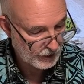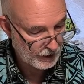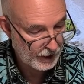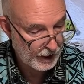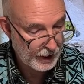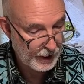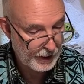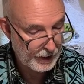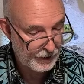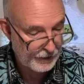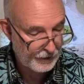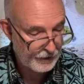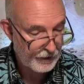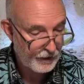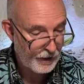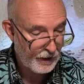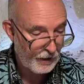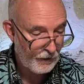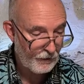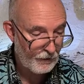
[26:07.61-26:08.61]
guide
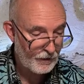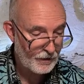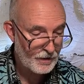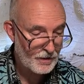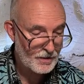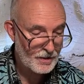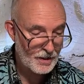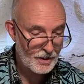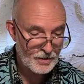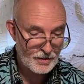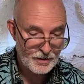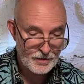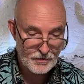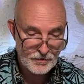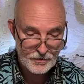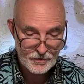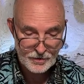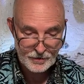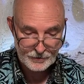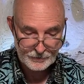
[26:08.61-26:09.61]
our
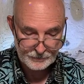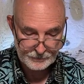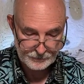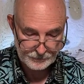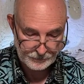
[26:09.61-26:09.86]
decisions.